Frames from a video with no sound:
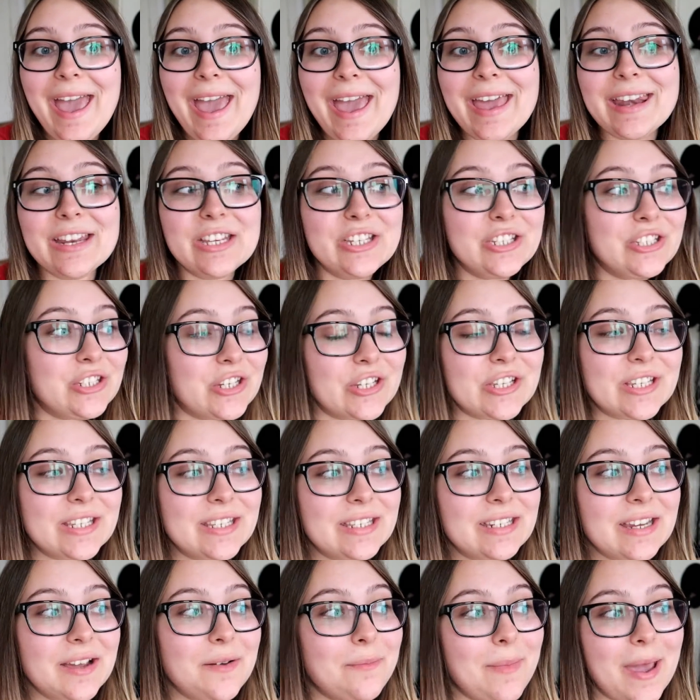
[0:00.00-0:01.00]
And it's
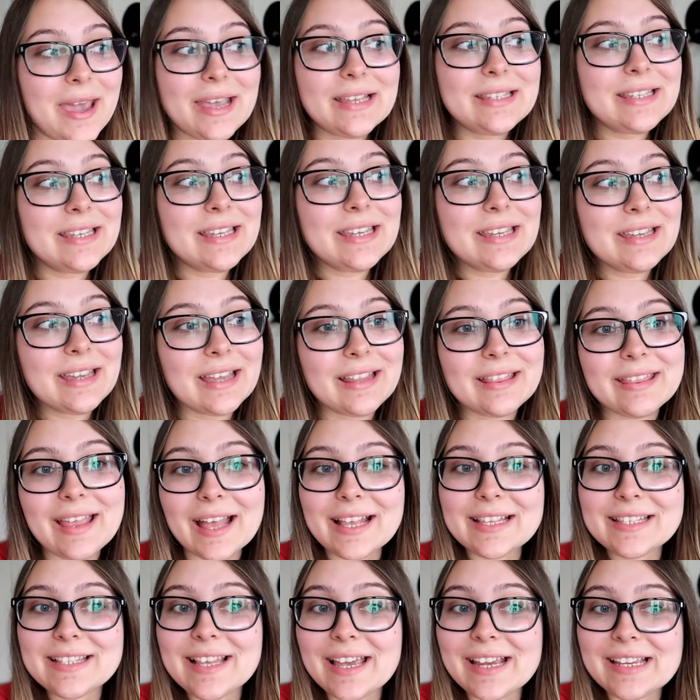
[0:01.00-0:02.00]
just amazing. And
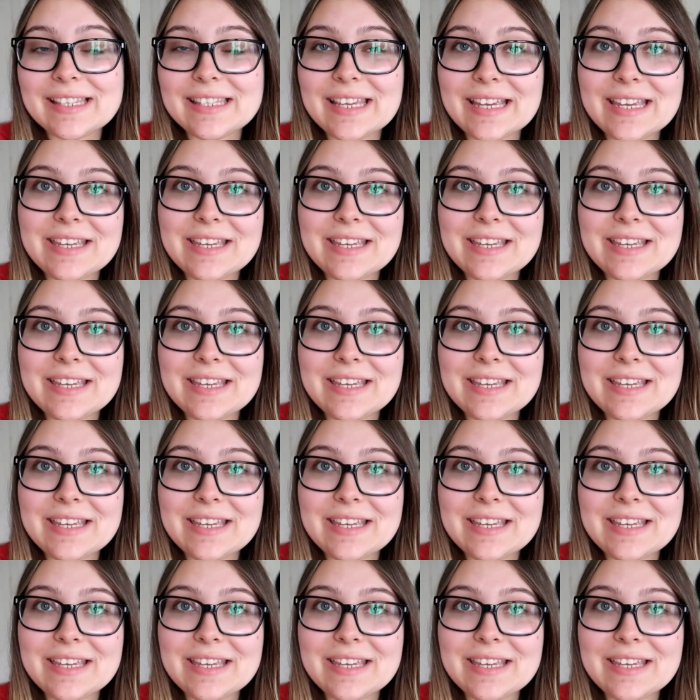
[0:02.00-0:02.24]
that's like